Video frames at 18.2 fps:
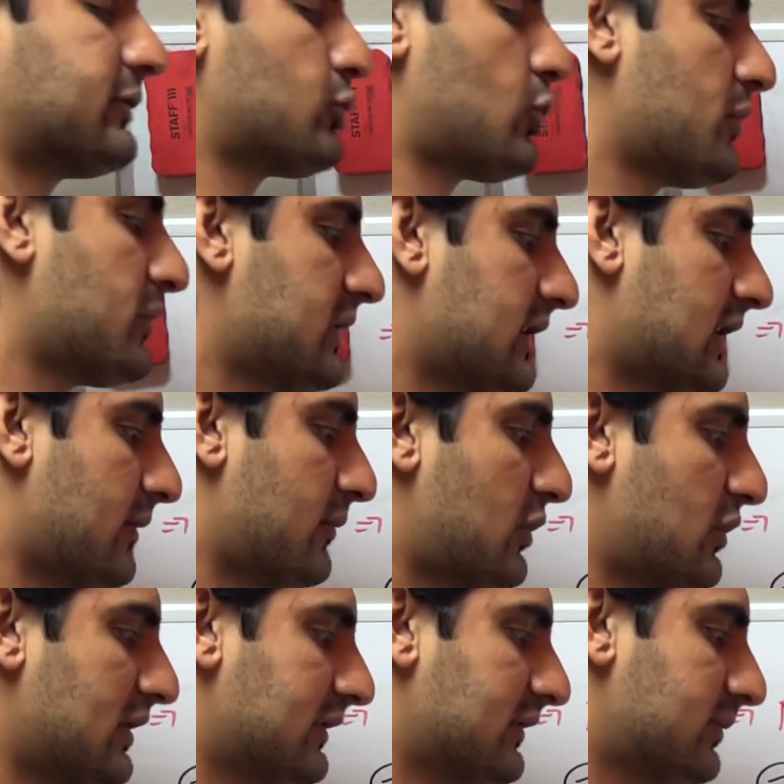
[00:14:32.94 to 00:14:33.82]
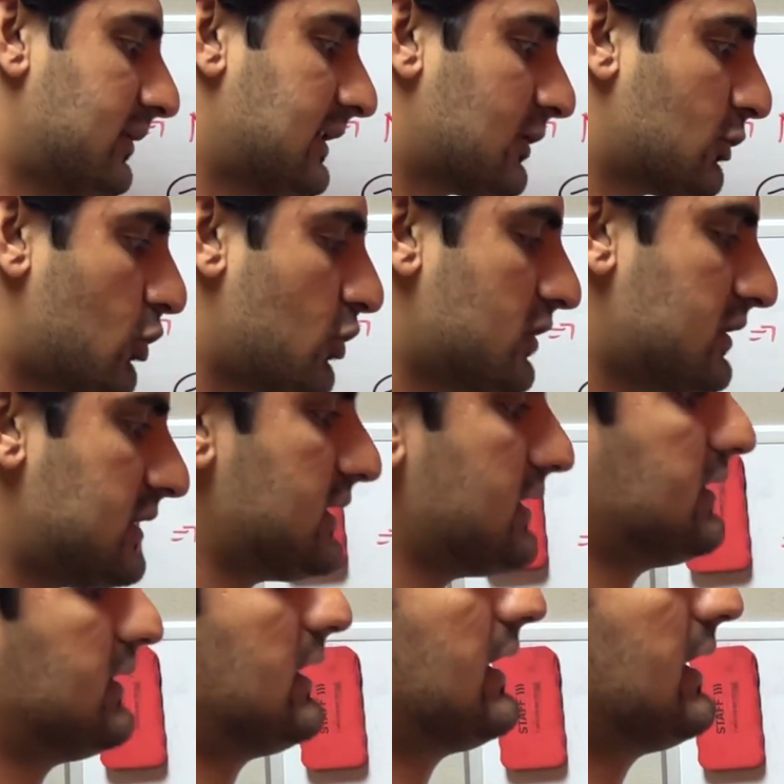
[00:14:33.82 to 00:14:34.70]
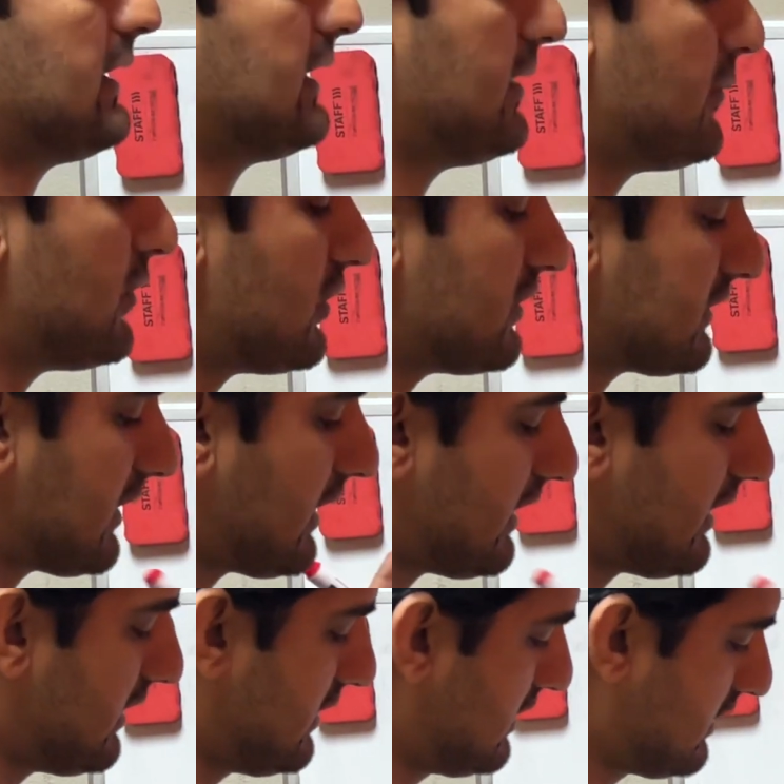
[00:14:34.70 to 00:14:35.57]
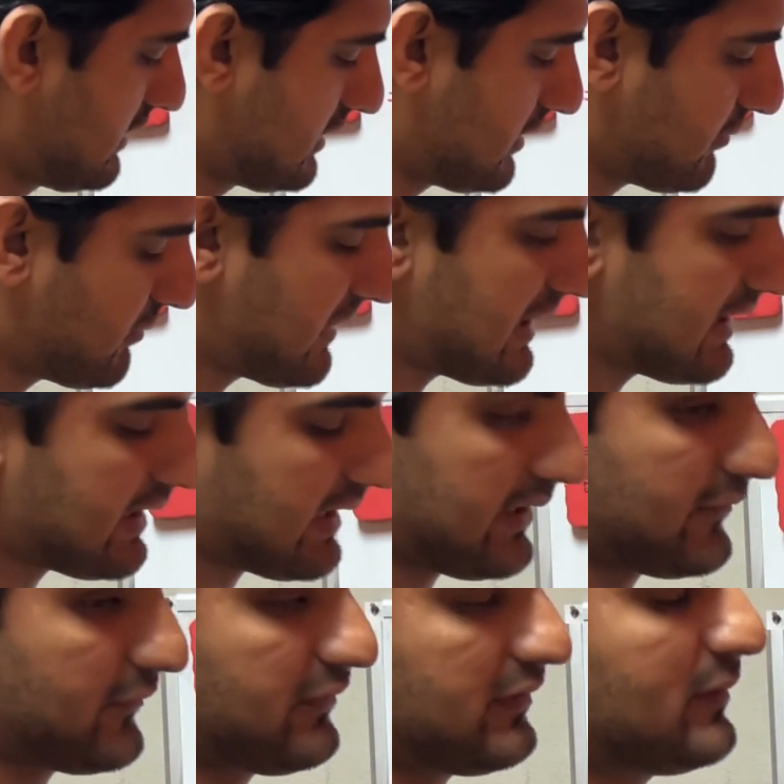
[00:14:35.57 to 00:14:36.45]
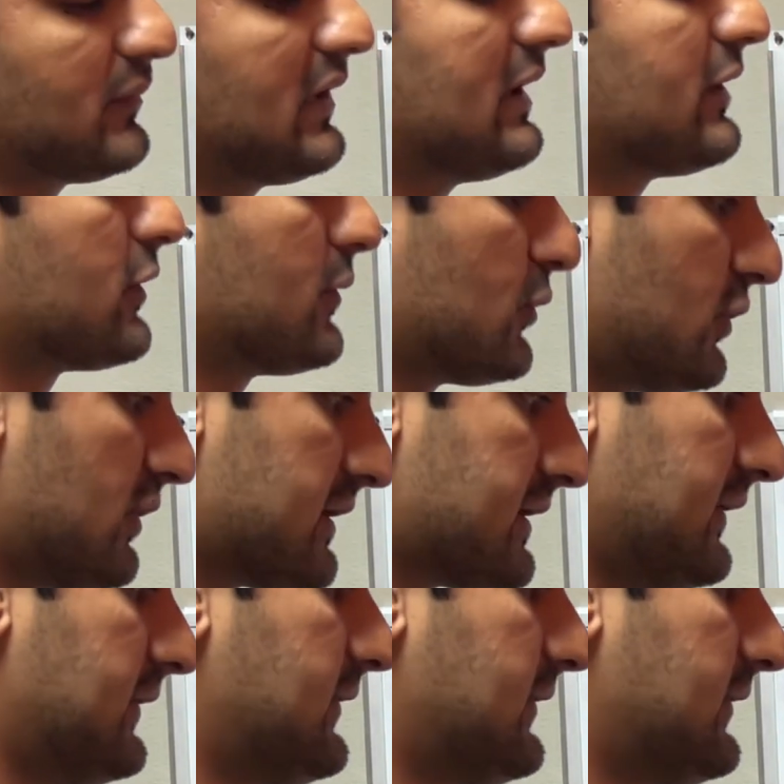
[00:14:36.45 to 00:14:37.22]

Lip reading: topic about in Splancology about the male and female reproductive